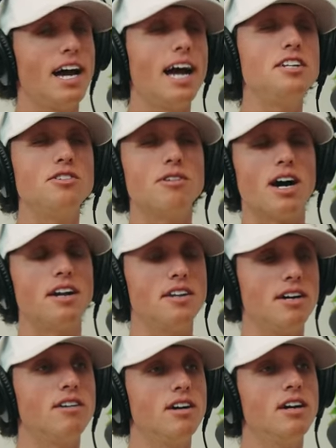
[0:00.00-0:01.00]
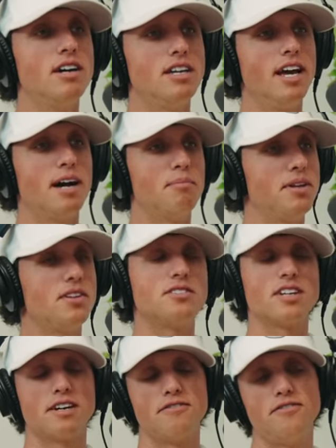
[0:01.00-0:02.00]
I, I, do kind of know, yeah, but
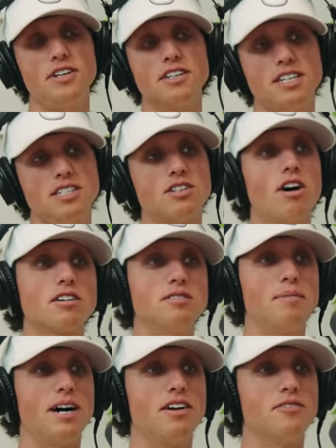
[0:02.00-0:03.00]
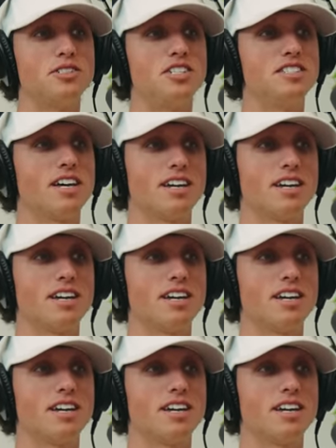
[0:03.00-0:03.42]
there's like a feeling he talks about, which he's